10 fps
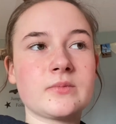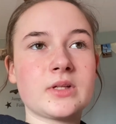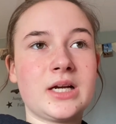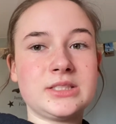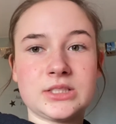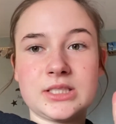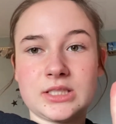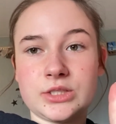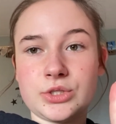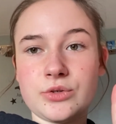I just did
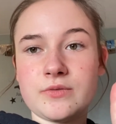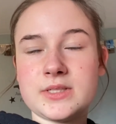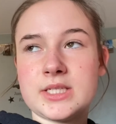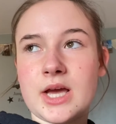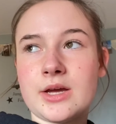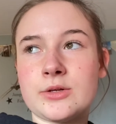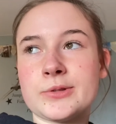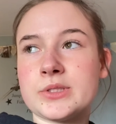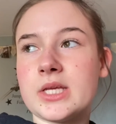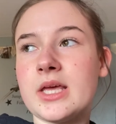the two
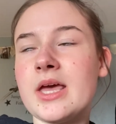videos